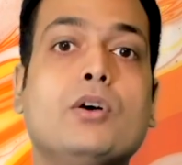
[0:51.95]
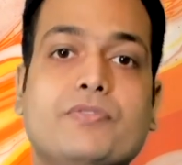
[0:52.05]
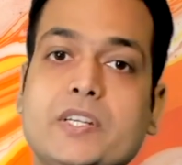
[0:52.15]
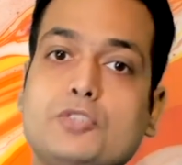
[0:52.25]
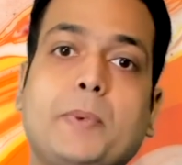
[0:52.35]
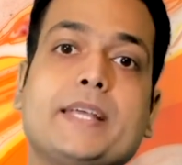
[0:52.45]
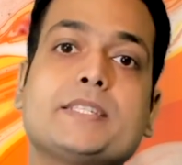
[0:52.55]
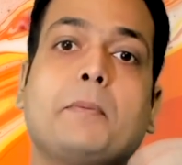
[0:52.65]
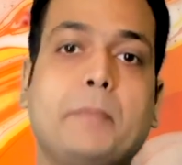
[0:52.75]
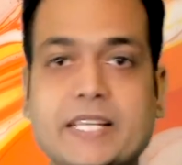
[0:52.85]

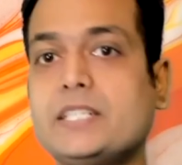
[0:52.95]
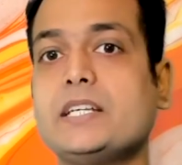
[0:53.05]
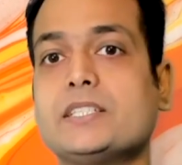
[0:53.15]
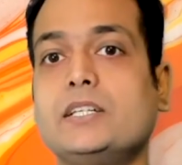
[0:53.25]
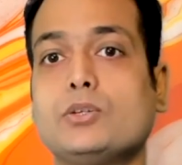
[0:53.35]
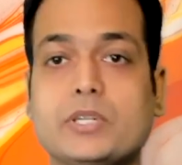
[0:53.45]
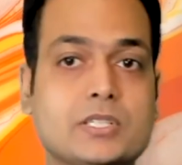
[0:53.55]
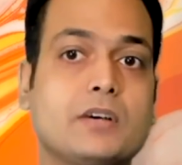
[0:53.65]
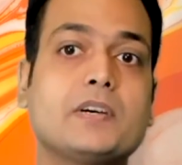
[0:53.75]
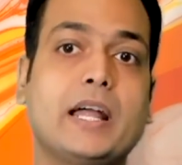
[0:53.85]
FinSpace makes it easy to
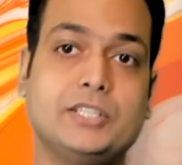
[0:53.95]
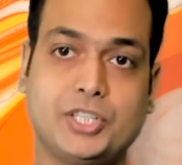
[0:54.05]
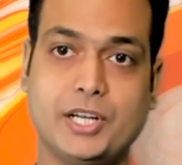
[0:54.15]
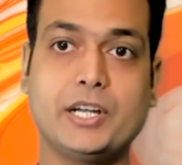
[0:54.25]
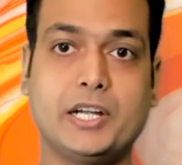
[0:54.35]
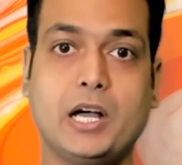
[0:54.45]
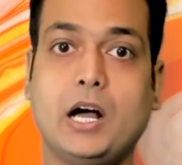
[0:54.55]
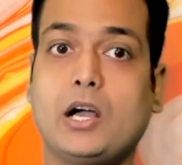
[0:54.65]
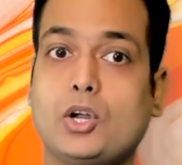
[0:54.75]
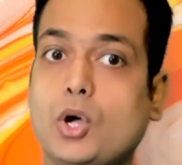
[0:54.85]
discover and share data
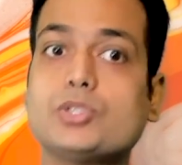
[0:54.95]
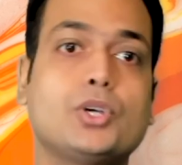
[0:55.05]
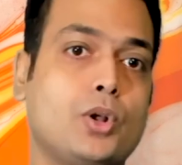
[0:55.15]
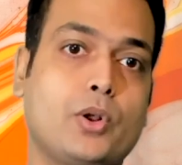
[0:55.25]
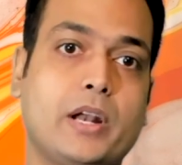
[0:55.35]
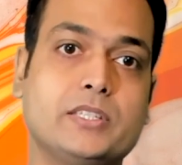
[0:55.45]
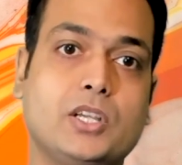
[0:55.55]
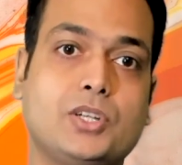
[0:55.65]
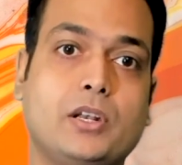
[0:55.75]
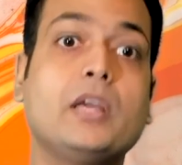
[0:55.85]
across your
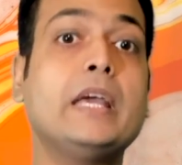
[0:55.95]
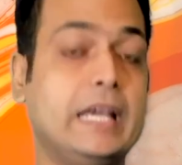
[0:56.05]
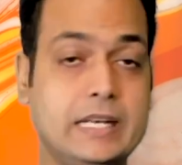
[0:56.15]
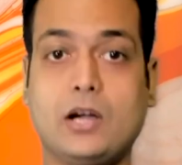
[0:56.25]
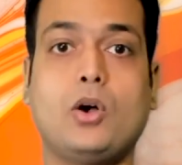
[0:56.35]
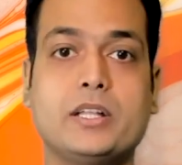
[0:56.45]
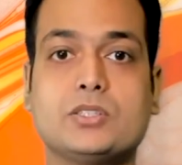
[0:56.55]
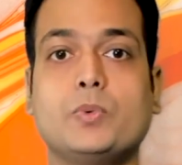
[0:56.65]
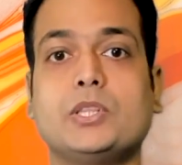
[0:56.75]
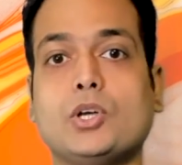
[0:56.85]
organization in
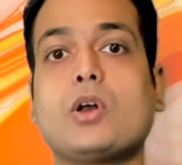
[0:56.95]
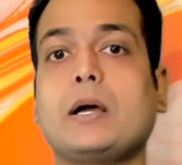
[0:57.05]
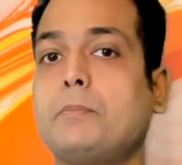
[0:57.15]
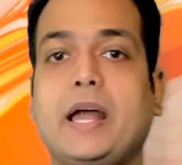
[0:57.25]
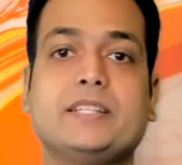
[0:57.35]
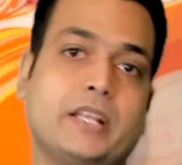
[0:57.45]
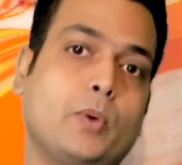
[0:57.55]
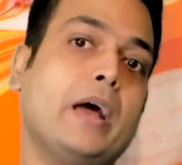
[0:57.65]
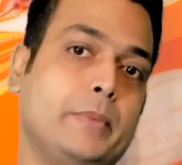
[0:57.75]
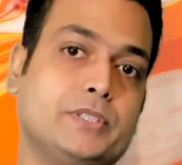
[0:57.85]
accordance with your compliance
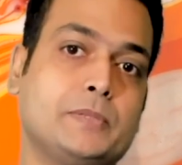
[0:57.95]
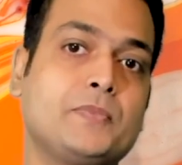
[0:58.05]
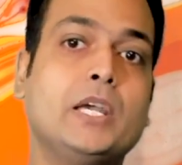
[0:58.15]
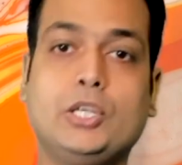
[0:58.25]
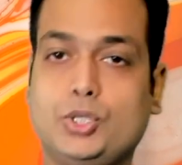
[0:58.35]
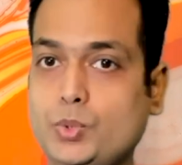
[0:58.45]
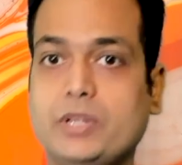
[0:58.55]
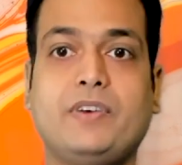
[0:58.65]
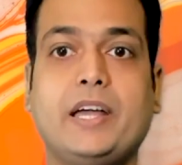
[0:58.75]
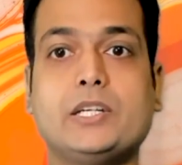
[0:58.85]
requirements. You
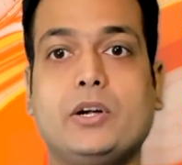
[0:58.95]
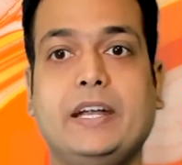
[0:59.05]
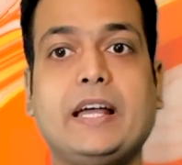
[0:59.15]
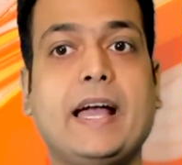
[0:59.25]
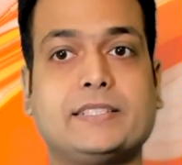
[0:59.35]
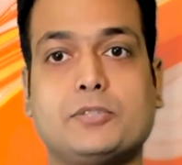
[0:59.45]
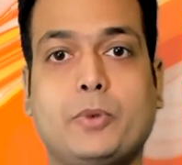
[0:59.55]
define your data access